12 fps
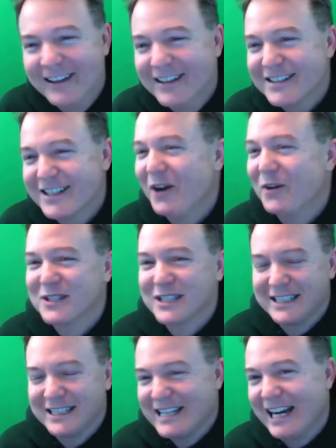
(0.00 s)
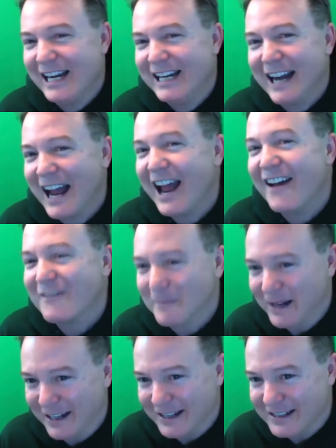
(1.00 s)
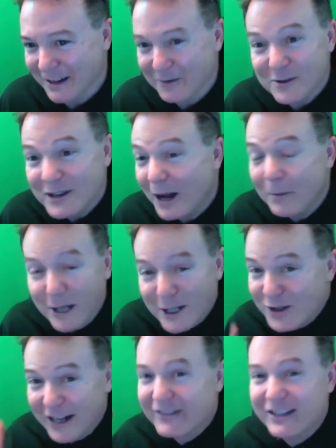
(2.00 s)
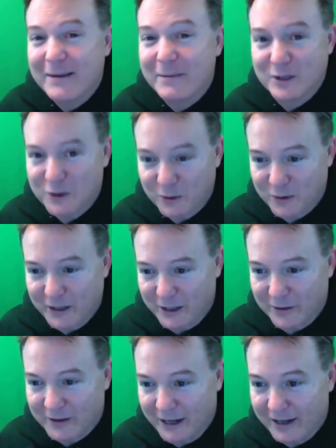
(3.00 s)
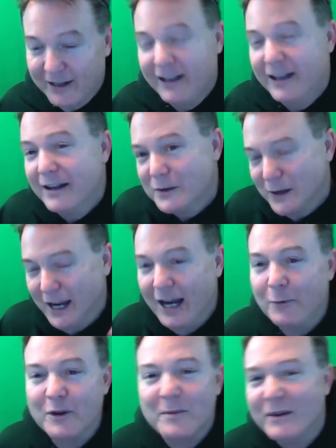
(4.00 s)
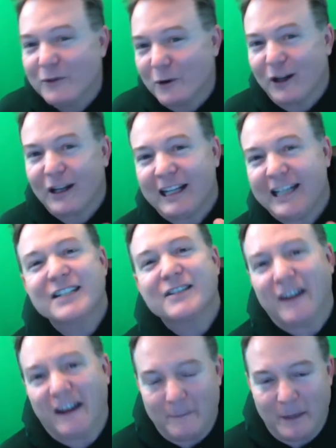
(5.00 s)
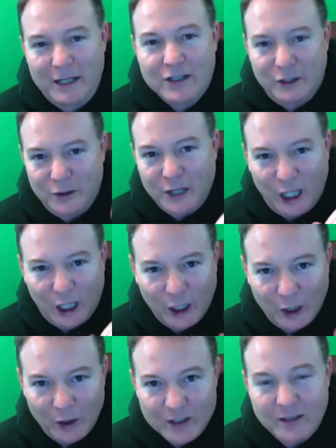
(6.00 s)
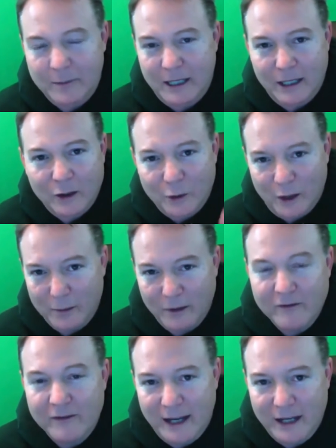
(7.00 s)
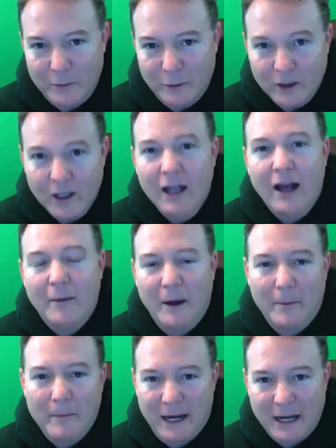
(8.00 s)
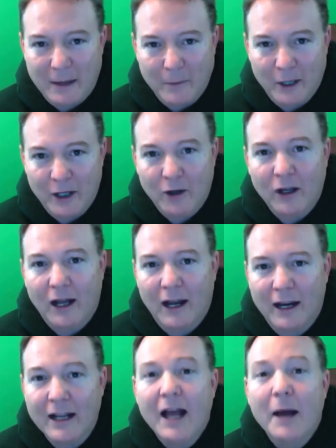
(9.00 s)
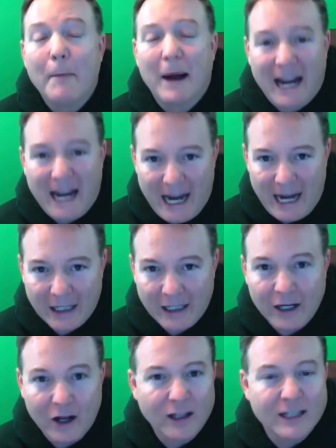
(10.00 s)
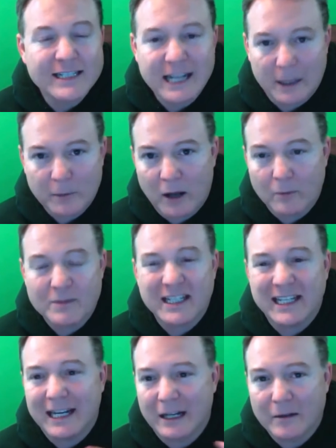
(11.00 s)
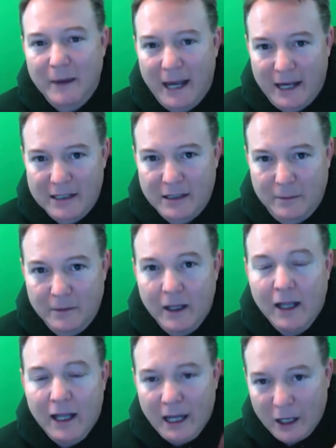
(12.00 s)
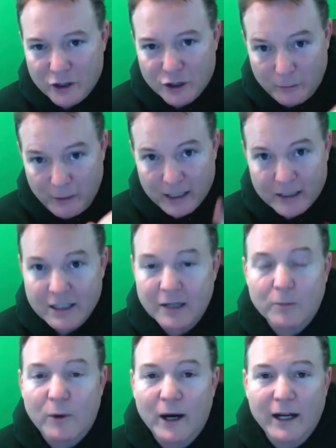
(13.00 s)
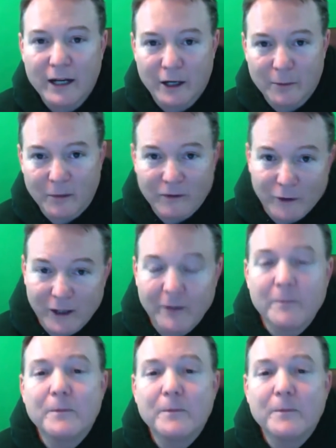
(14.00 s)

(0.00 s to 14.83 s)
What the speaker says: So that was 10 and a half minutes. Now, I'm going to try to even keep it shorter here, okay? So hang with me for at least 5 minutes so you can learn something incredibly valuable about making money online by handling all the tech problems and getting past them. Here's your biggest tip right here, my friend.